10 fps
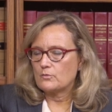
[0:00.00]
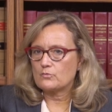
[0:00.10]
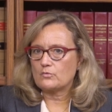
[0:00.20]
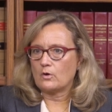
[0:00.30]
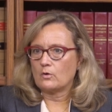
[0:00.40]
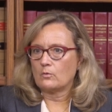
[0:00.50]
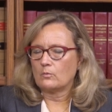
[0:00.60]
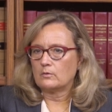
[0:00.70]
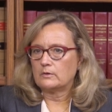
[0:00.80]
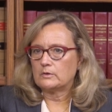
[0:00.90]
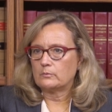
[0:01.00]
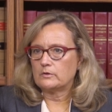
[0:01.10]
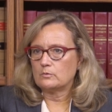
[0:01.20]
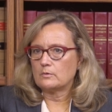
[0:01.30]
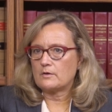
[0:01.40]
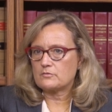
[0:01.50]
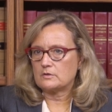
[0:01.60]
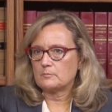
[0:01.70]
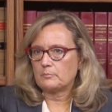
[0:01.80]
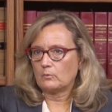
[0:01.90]
So, you know, you as
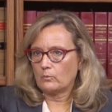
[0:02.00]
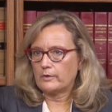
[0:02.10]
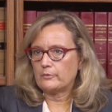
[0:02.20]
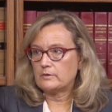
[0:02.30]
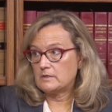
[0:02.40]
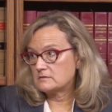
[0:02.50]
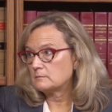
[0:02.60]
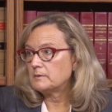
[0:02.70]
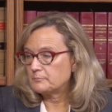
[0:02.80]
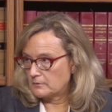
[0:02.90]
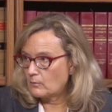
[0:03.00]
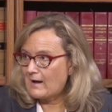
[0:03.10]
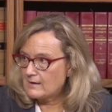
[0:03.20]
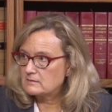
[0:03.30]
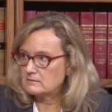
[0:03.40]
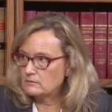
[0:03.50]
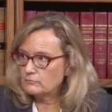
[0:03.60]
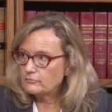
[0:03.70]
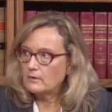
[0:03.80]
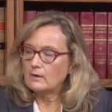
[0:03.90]
an employer need to be
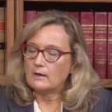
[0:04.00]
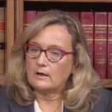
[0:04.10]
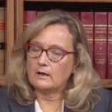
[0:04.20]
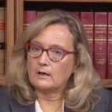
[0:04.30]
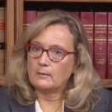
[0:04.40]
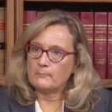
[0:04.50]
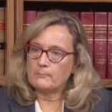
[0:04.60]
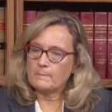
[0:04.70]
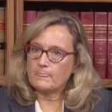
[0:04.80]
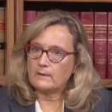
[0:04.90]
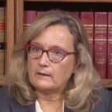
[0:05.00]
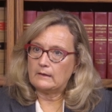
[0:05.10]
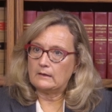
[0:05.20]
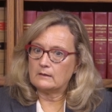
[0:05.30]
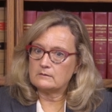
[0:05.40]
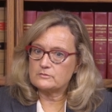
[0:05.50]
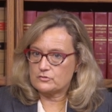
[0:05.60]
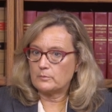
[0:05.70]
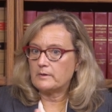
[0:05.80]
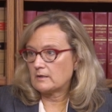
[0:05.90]
proactive um, in
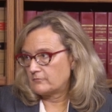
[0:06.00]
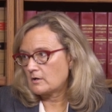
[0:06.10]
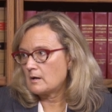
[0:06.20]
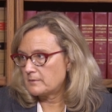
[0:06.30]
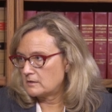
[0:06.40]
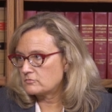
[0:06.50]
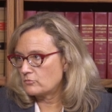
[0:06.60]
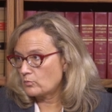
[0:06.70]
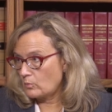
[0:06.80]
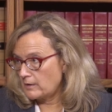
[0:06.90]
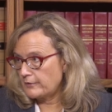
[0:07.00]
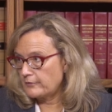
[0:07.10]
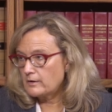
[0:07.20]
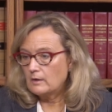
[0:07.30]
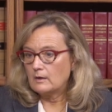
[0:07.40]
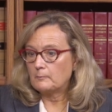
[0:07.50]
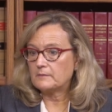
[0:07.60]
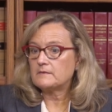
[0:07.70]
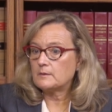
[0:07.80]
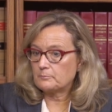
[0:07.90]
determining if accommodation is required,
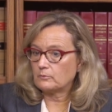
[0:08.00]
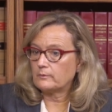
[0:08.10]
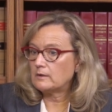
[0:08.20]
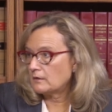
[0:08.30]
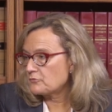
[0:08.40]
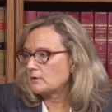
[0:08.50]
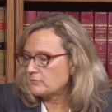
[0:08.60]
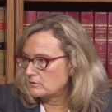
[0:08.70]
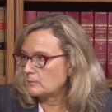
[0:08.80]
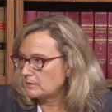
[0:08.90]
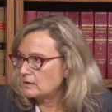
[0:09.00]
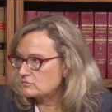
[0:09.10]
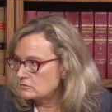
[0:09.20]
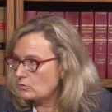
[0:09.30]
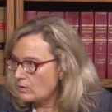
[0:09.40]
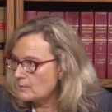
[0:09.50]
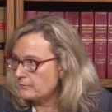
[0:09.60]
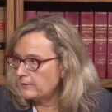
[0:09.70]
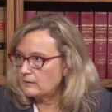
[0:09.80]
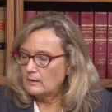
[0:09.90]
but the employee also has an obligation to
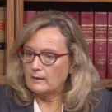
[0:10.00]
cooperate.